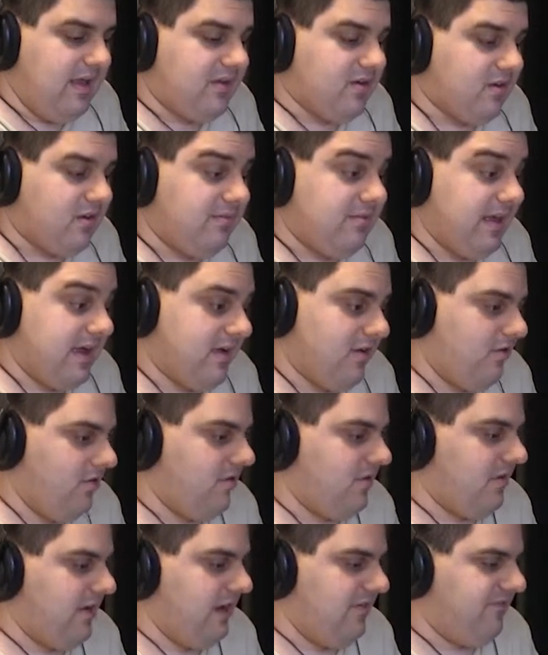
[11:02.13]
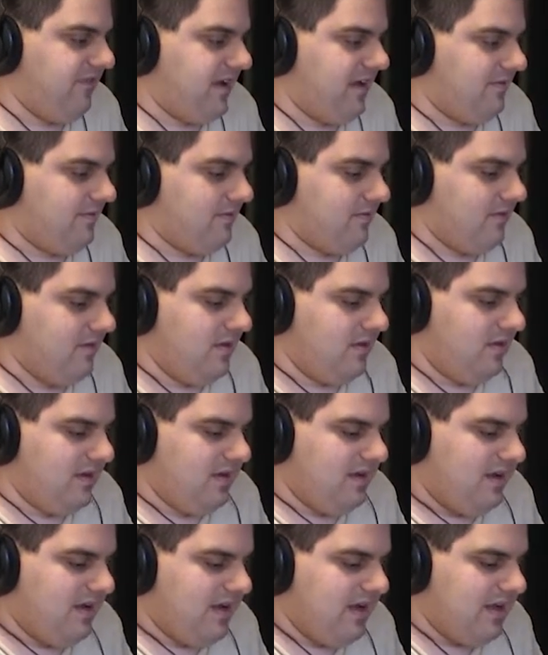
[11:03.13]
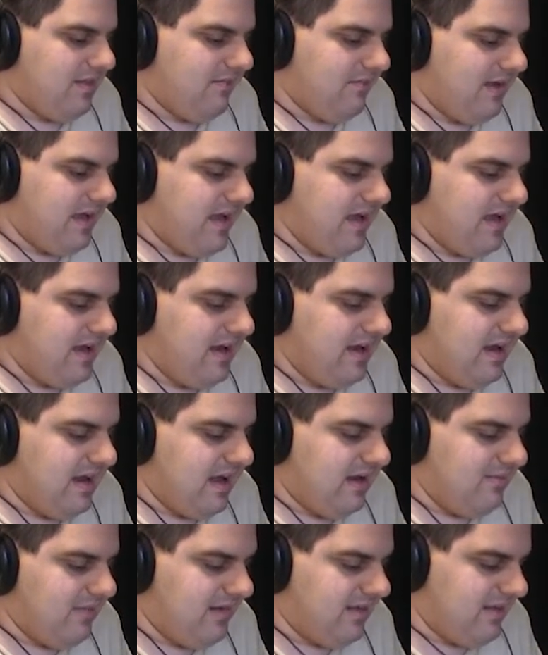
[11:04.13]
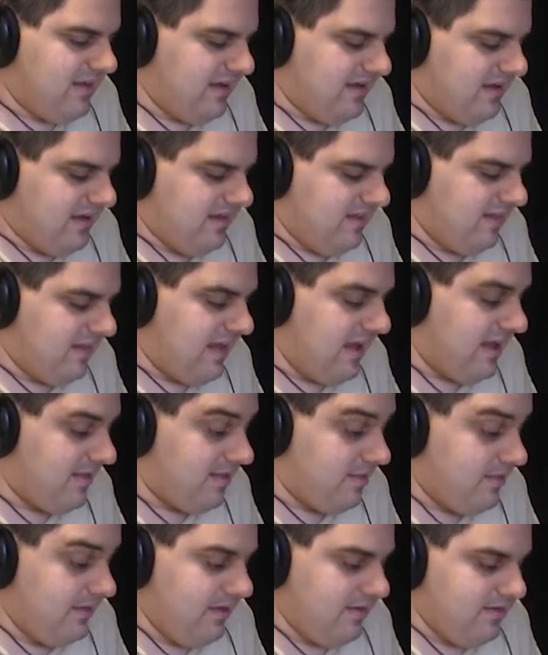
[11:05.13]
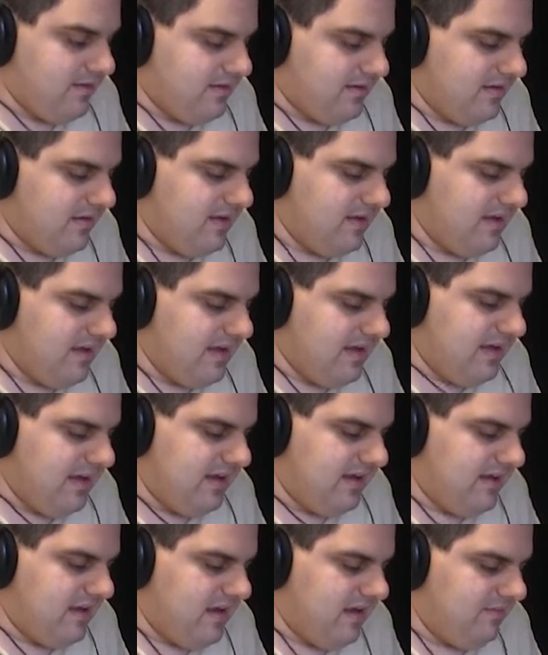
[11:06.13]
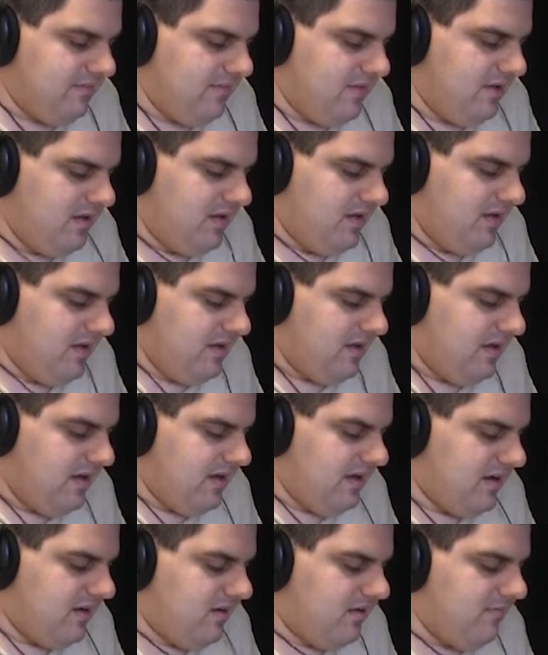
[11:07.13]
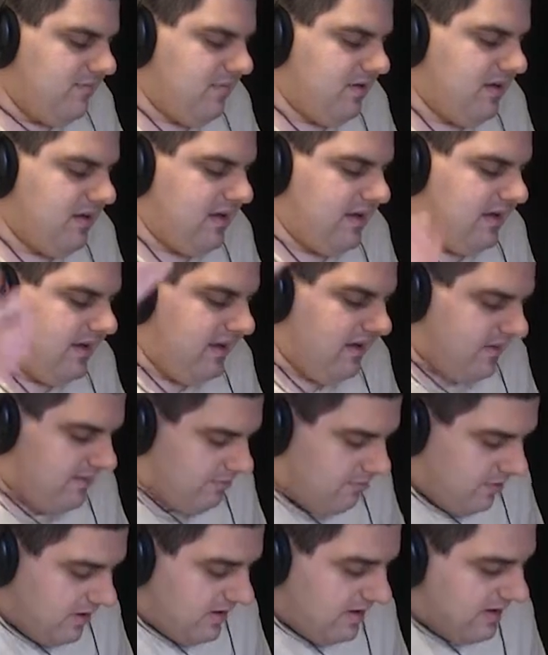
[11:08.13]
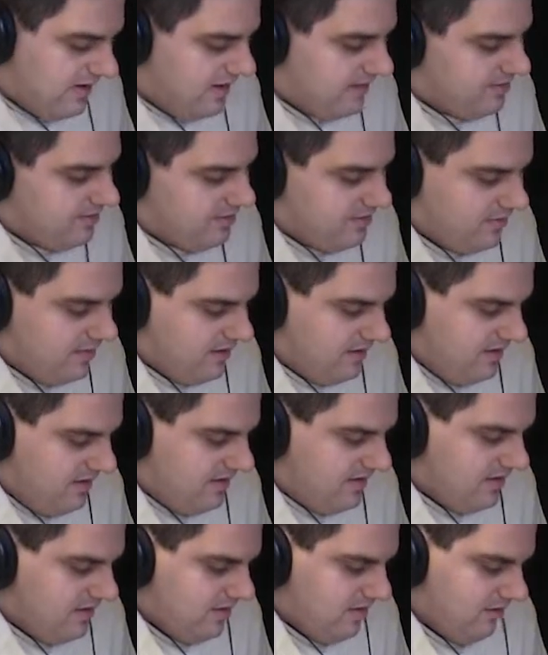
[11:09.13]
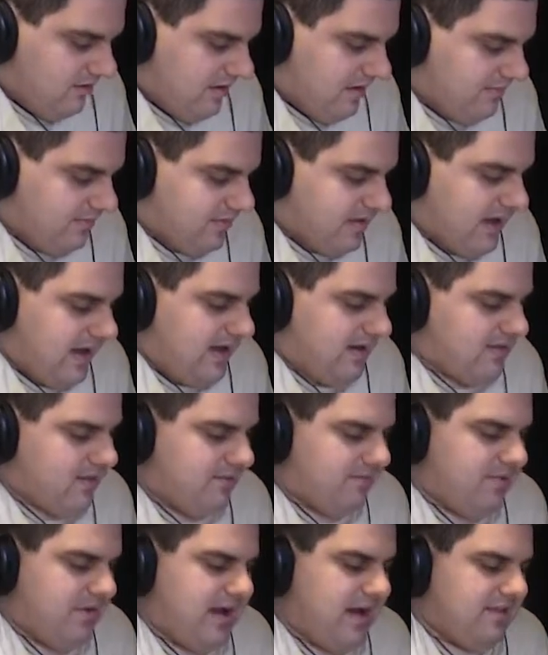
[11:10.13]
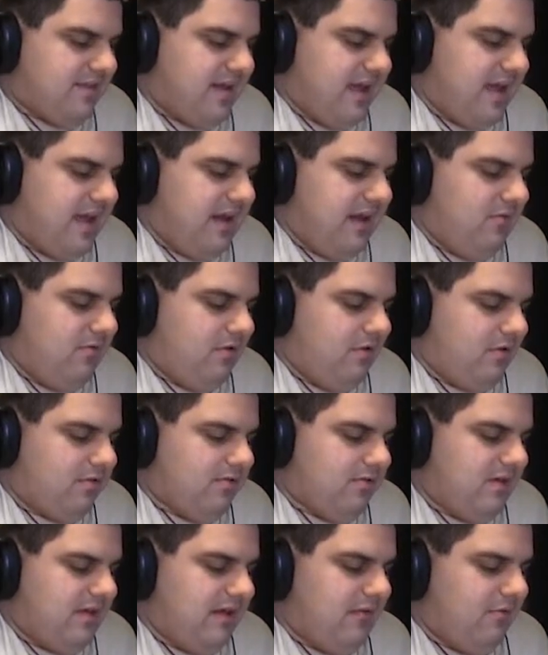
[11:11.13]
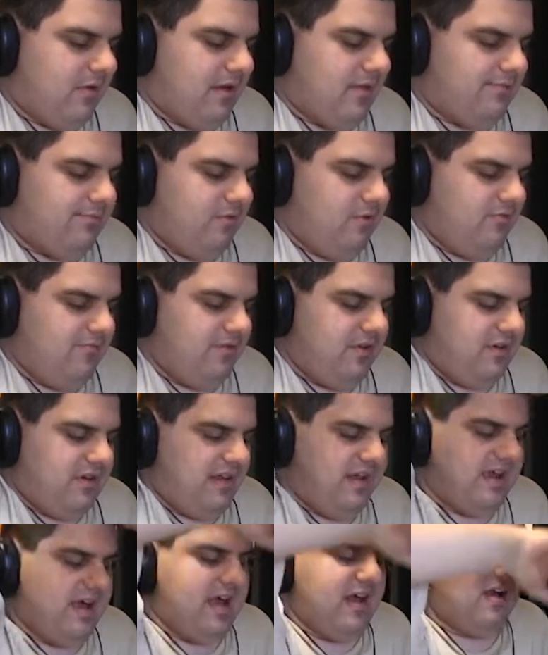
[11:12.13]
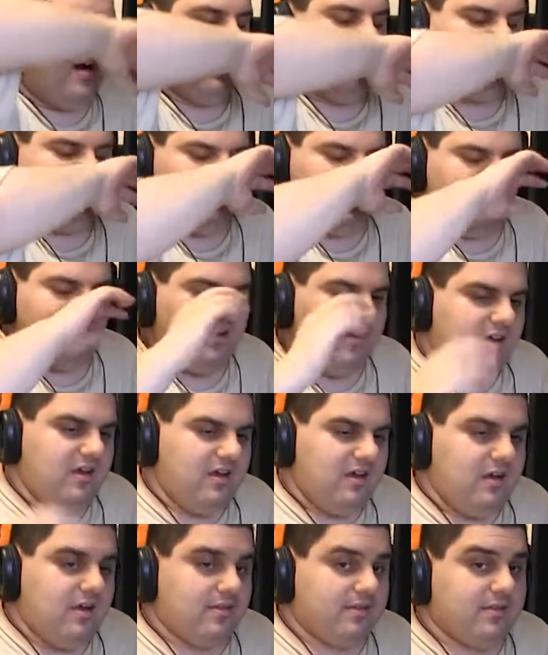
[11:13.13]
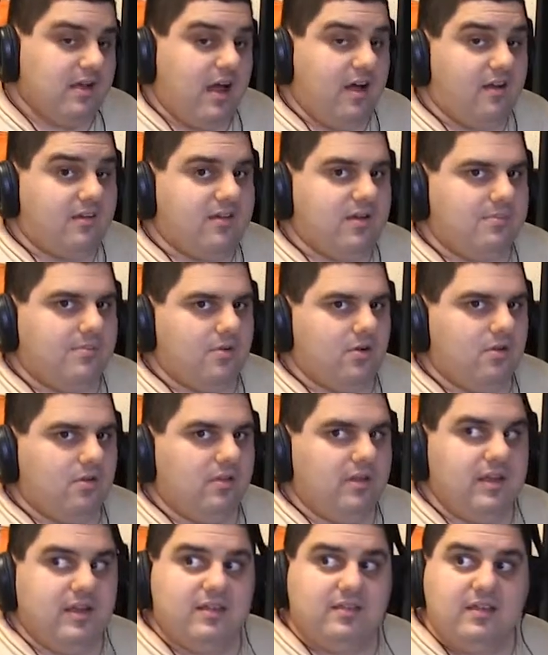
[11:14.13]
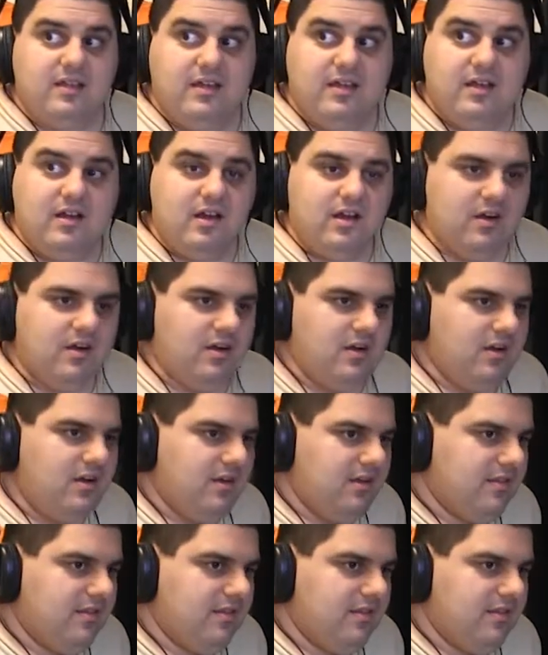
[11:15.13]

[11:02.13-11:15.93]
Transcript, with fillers: anchor of that Cougar defense as we had, I mean, like last season. And, um, you know, but it is what it is. You know, I'm kind of surprised that Eddie Wilson at West Bloomfield, he got offered a scholarship early in the year